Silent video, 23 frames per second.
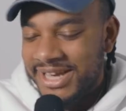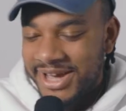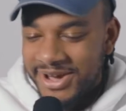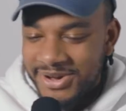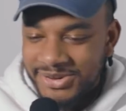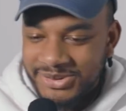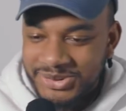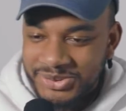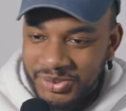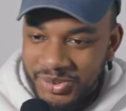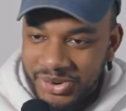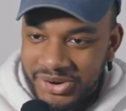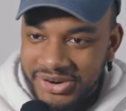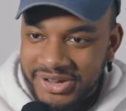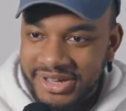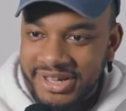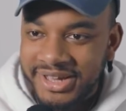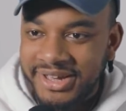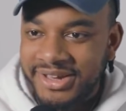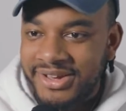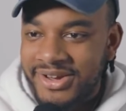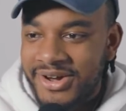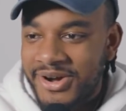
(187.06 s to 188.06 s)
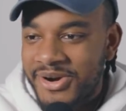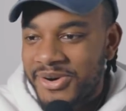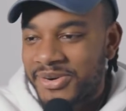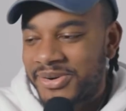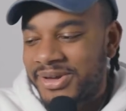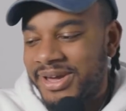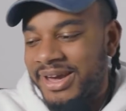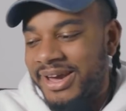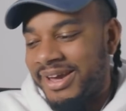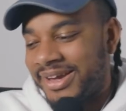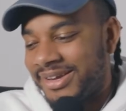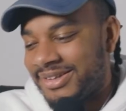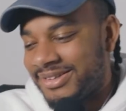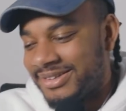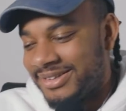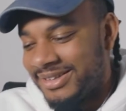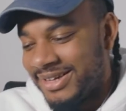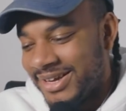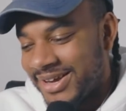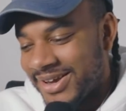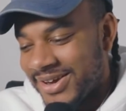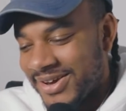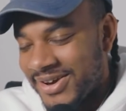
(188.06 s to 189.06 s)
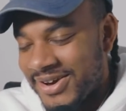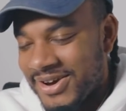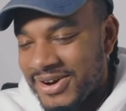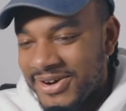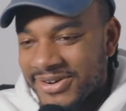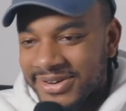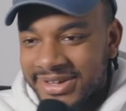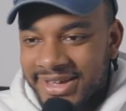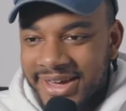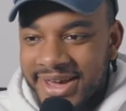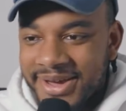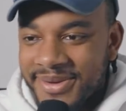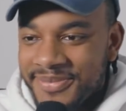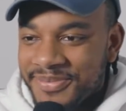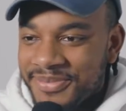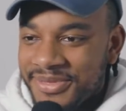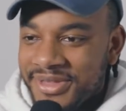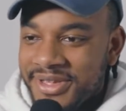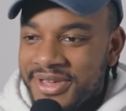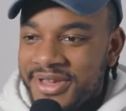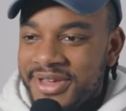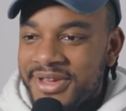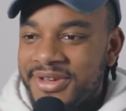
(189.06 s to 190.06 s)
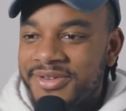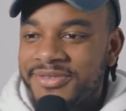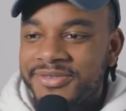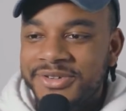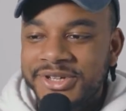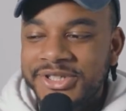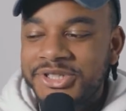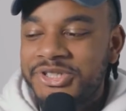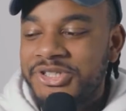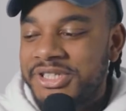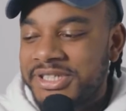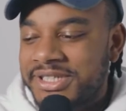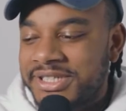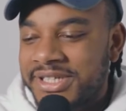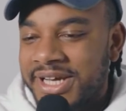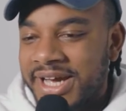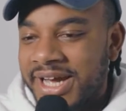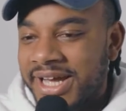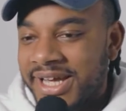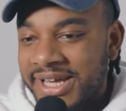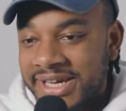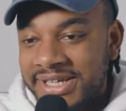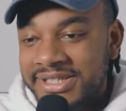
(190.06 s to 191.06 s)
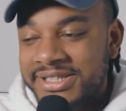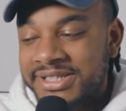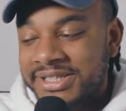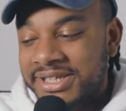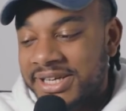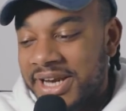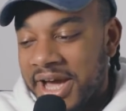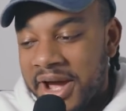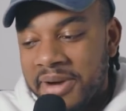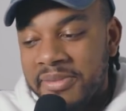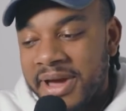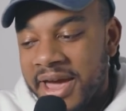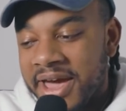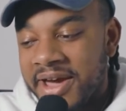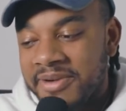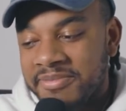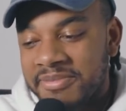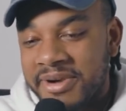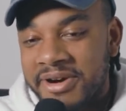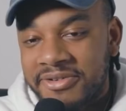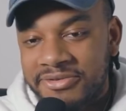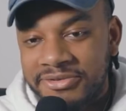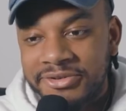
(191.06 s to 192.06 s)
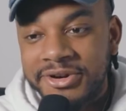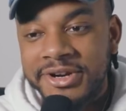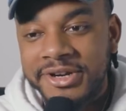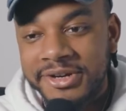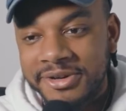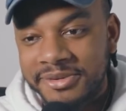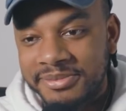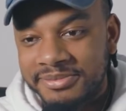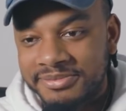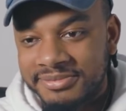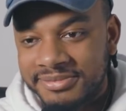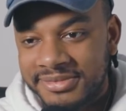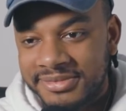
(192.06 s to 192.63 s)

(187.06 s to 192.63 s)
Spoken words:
how it's working. Okay. Okay. Vision is like, listen, I'm going to have my freedom.